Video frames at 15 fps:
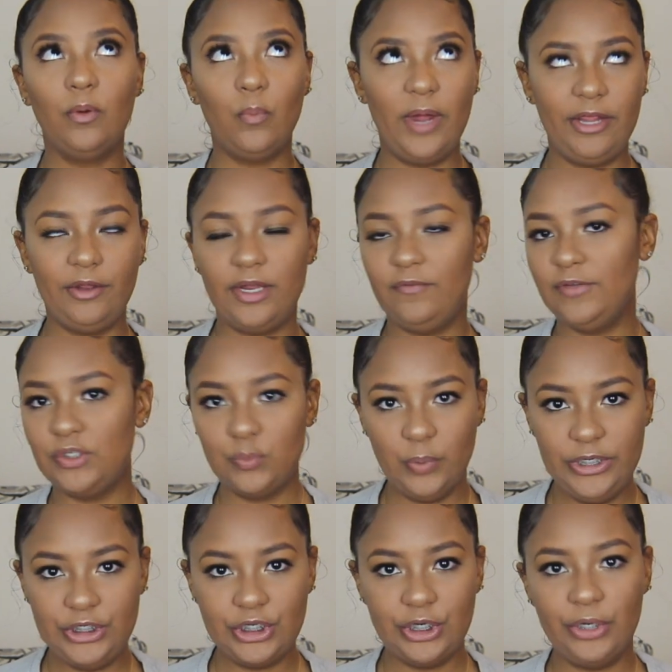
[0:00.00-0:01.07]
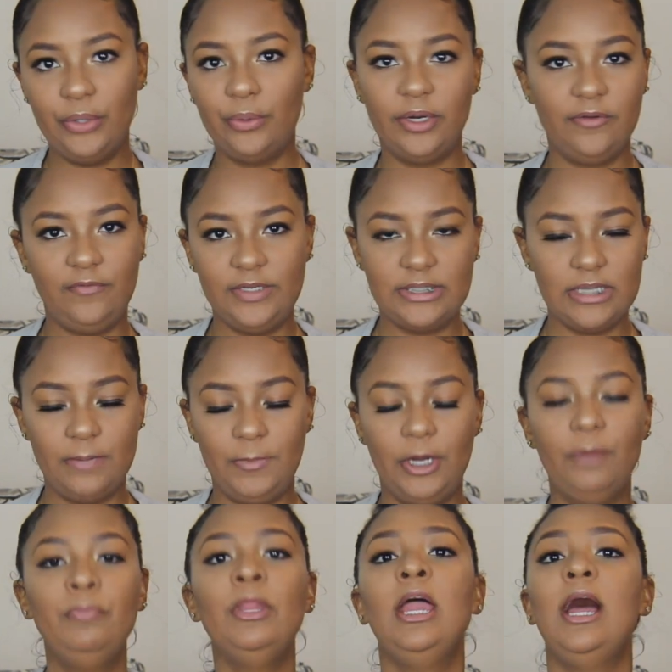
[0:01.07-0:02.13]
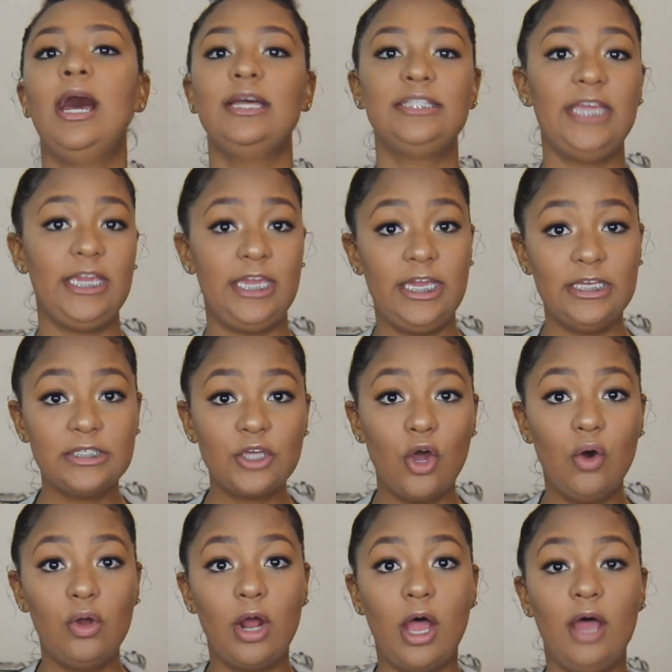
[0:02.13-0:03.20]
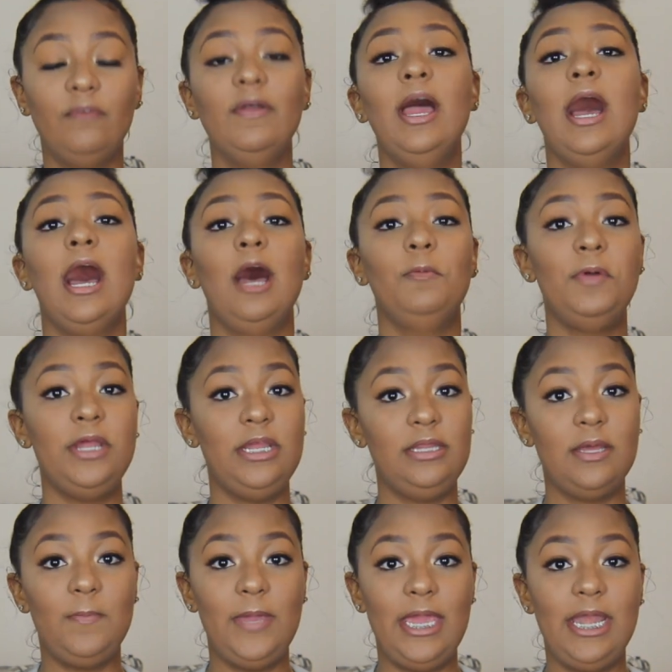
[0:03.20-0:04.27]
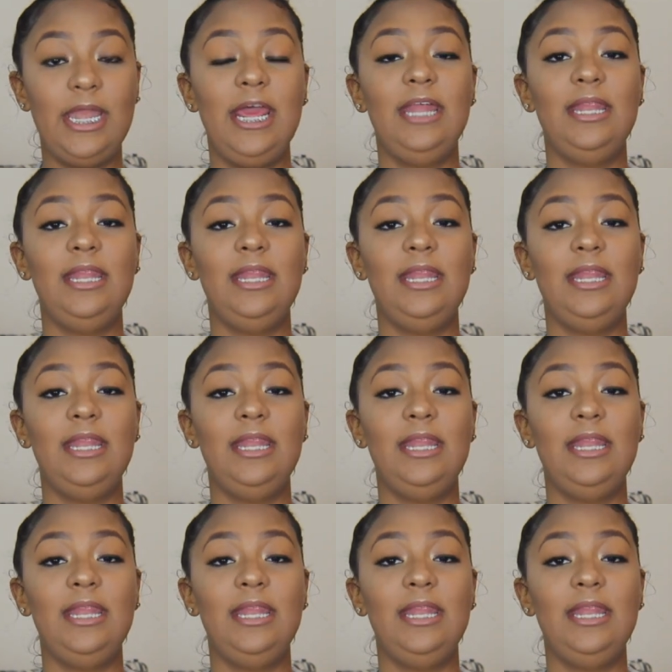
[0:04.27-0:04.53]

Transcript: weather, if it's winter or if it's summer. I'll take his coat off, I'll put it in the bin,